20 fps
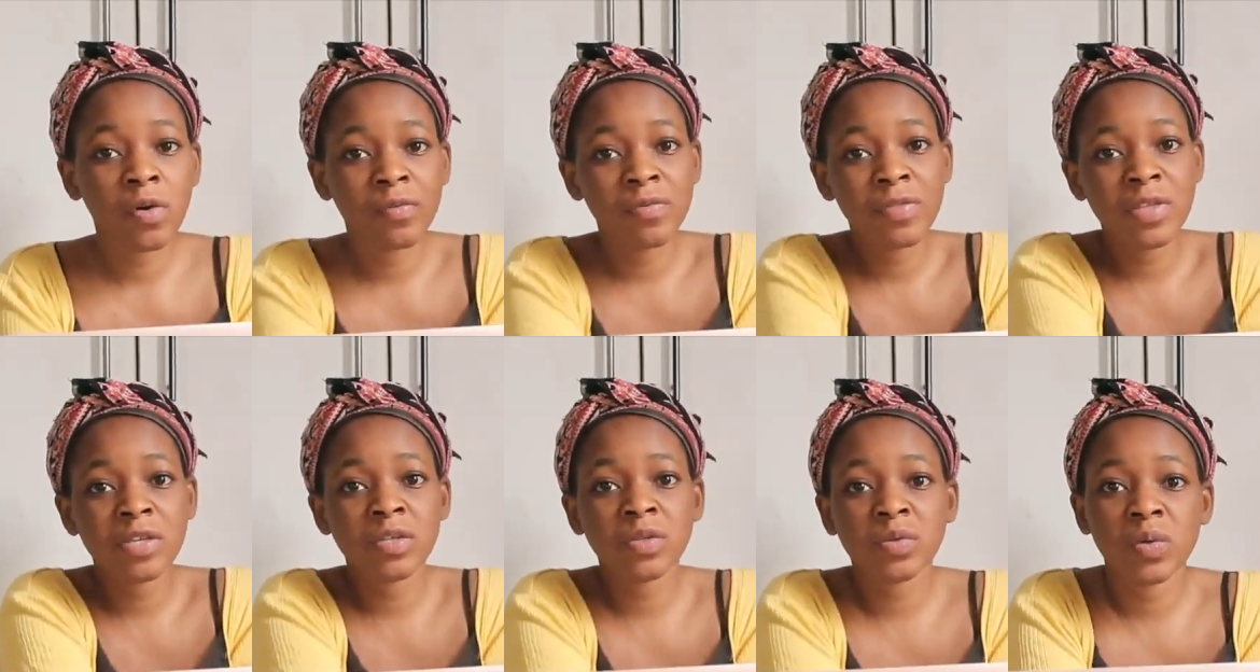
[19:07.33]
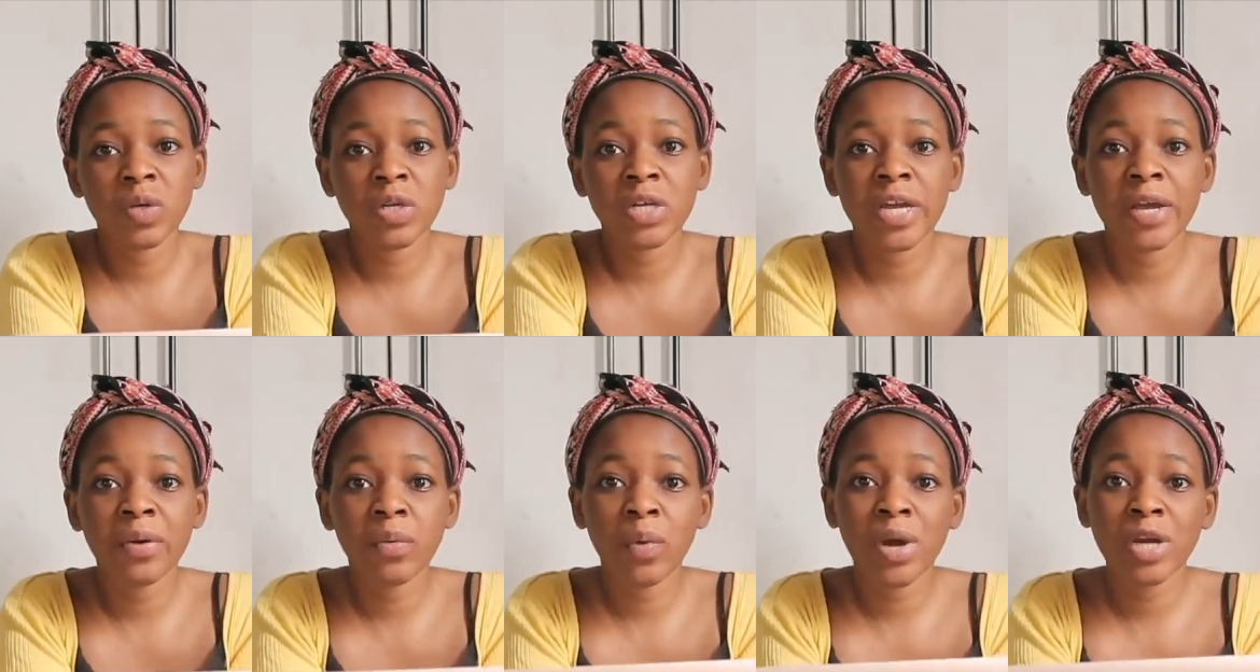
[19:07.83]
of this world
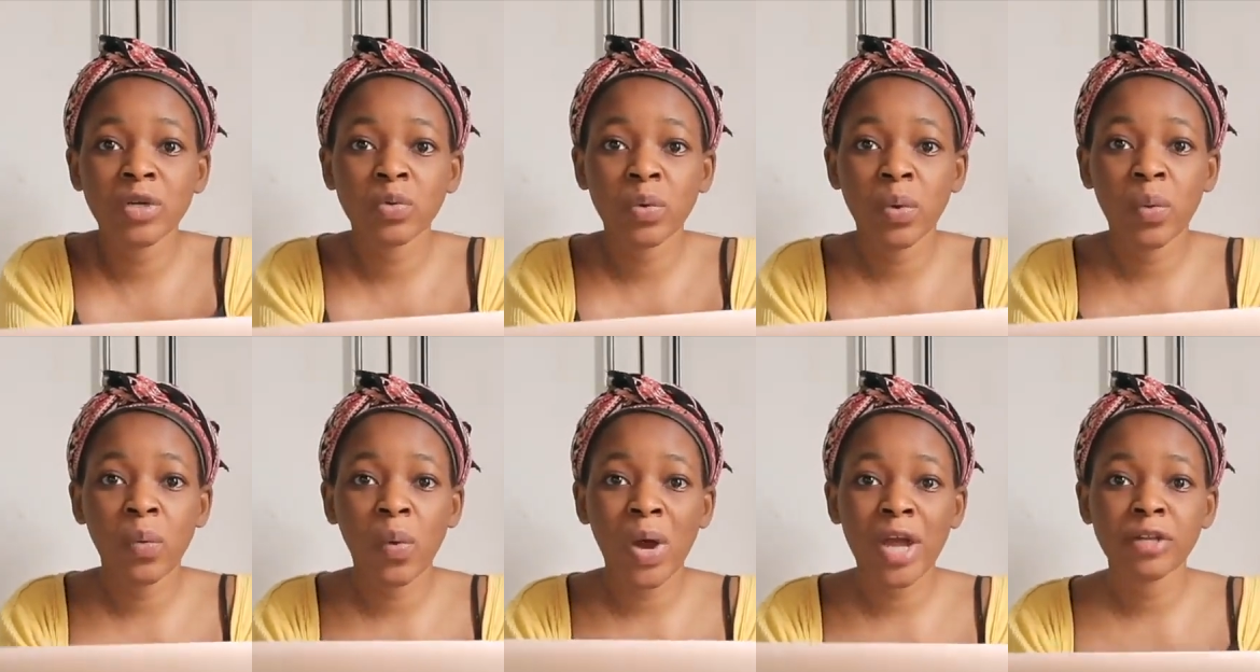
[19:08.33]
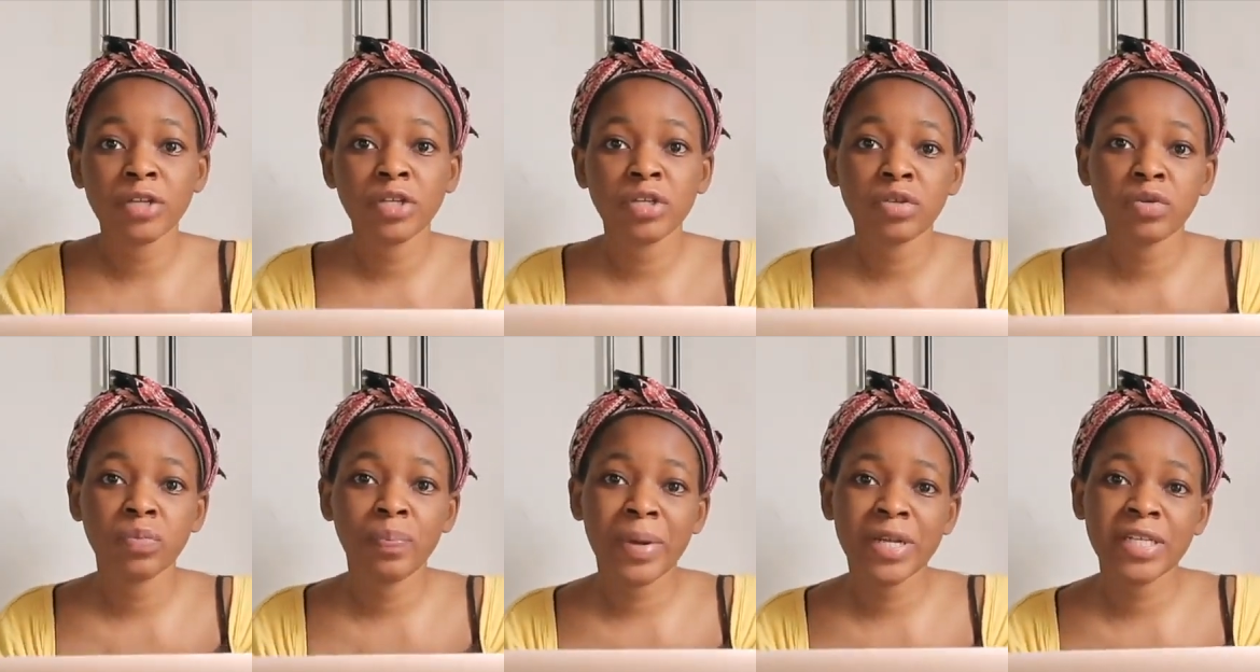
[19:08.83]
and what we want
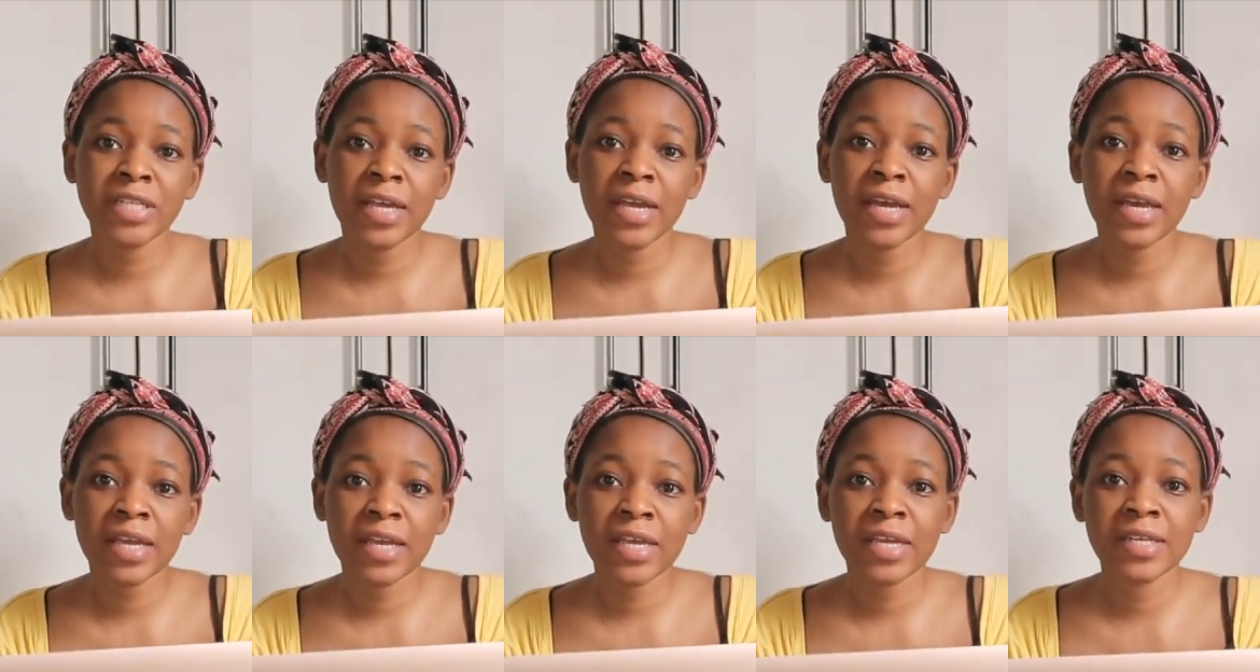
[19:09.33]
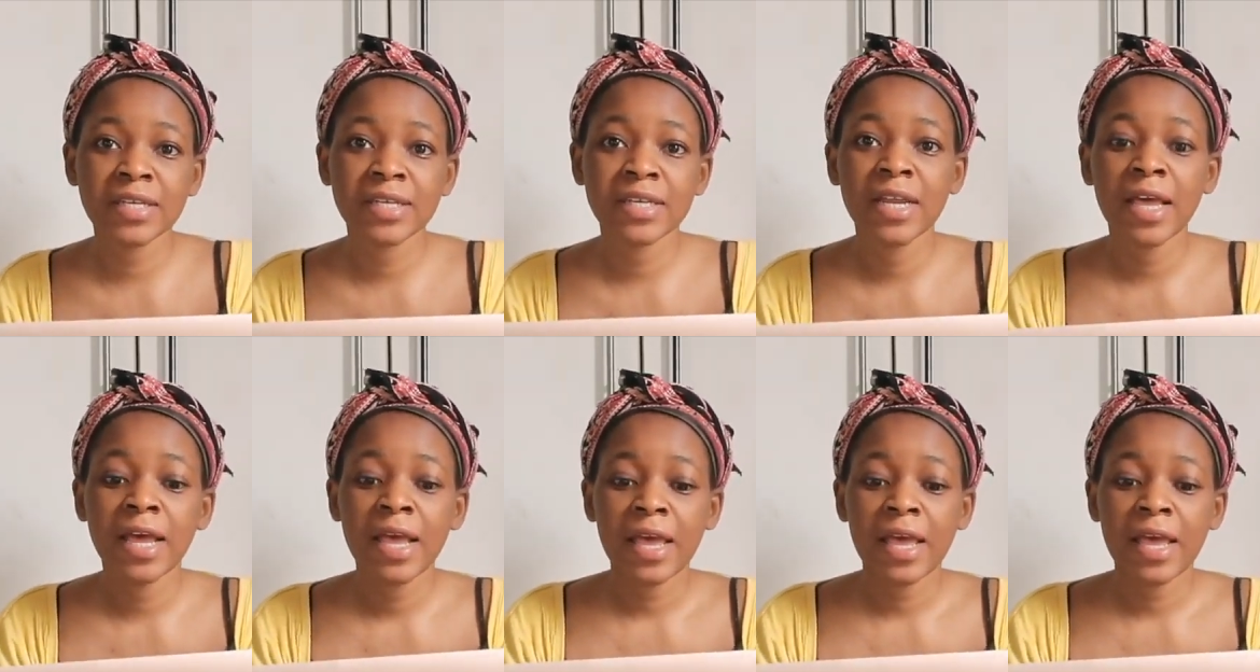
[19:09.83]
to partake in